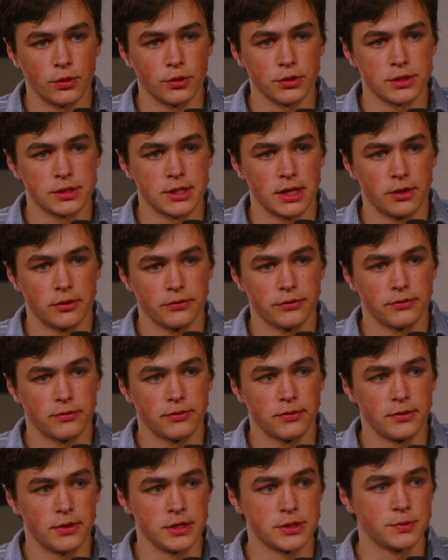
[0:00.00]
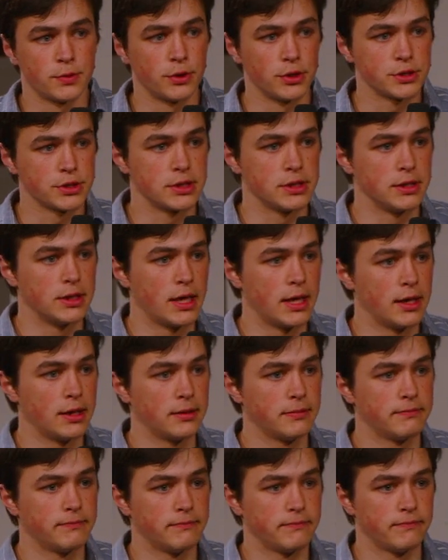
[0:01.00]
old self, this person
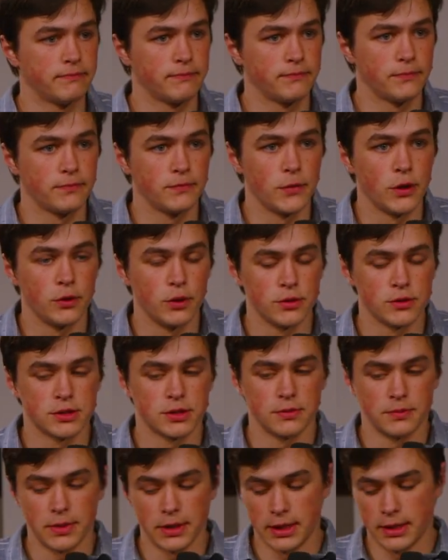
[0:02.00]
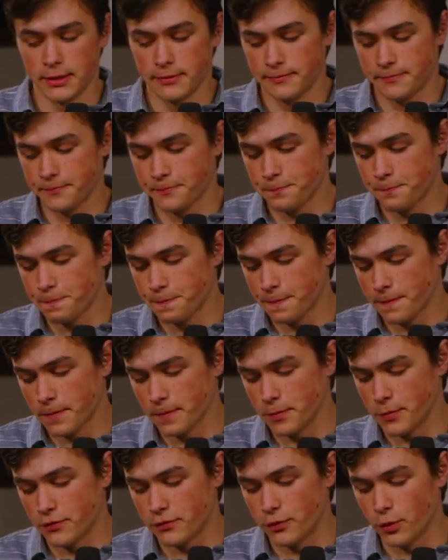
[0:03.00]
that you used to be
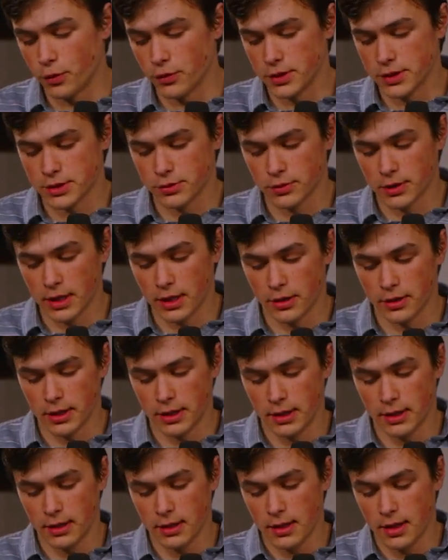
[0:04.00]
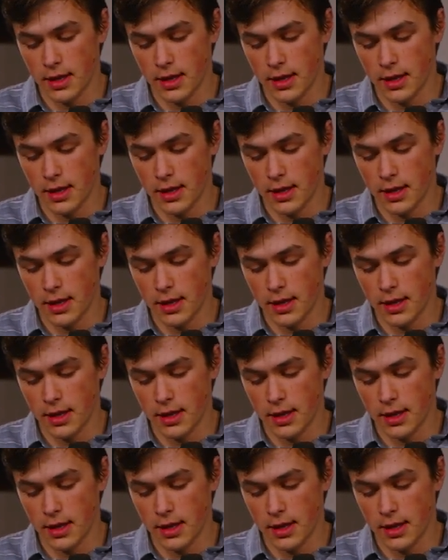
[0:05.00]
before this reality,